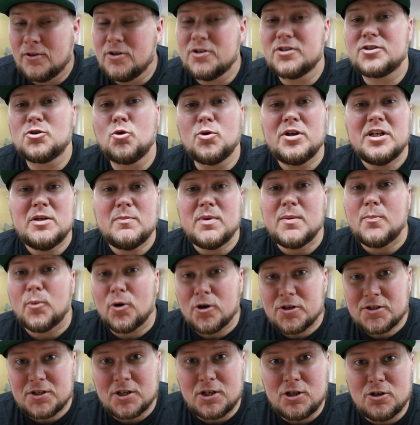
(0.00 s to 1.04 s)
There is going to be
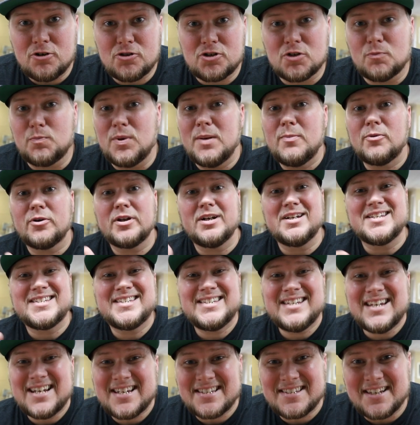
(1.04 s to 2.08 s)
persecution. People are going to
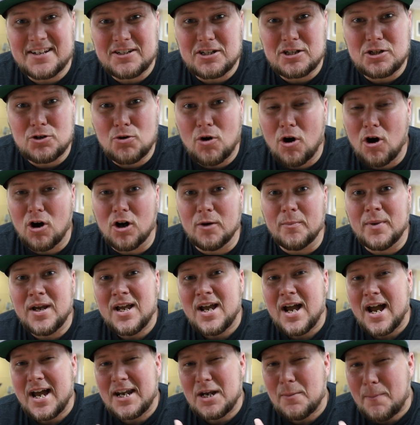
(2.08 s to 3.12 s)
seek us out to do harm.
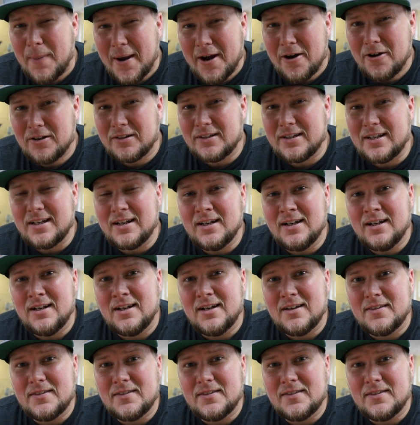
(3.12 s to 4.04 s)
And apparently,